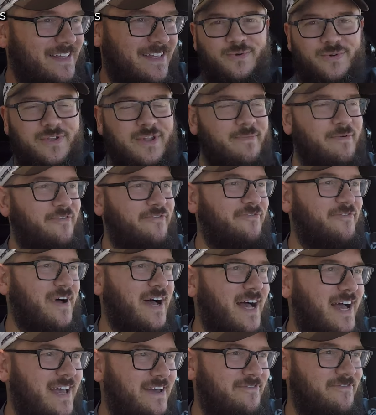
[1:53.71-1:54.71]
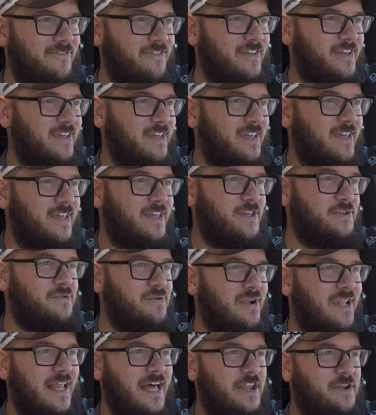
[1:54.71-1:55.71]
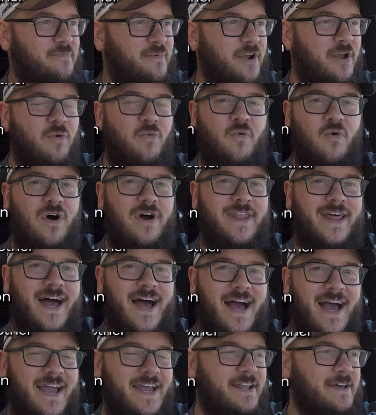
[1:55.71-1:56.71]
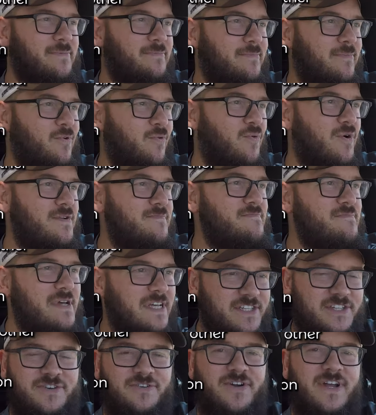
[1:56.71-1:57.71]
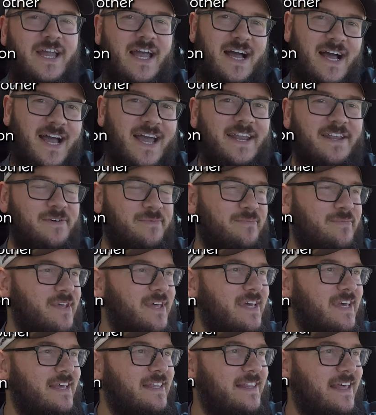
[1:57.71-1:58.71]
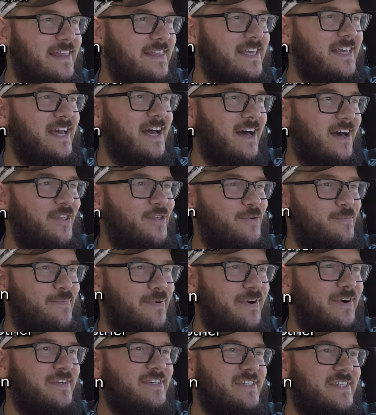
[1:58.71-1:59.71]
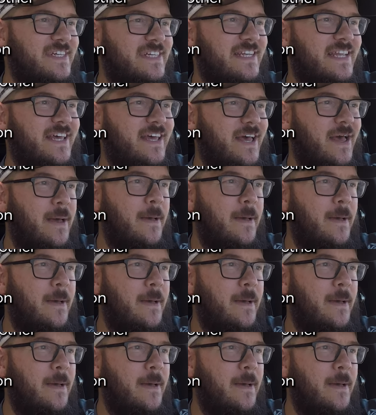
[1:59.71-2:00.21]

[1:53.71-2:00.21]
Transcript: Rule number five, you are allowed to bring one item, one mystery item that the other person